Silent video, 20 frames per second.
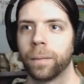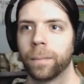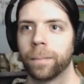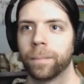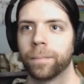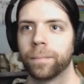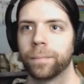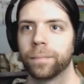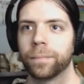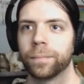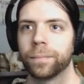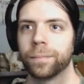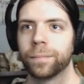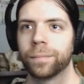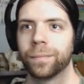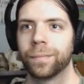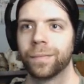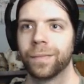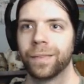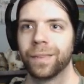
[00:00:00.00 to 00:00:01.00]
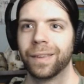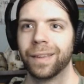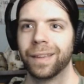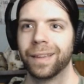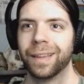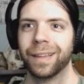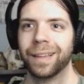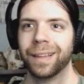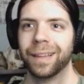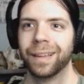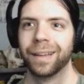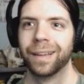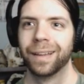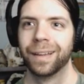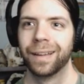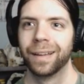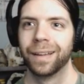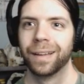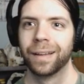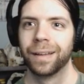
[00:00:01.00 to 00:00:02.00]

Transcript: No one is speaking in this clip.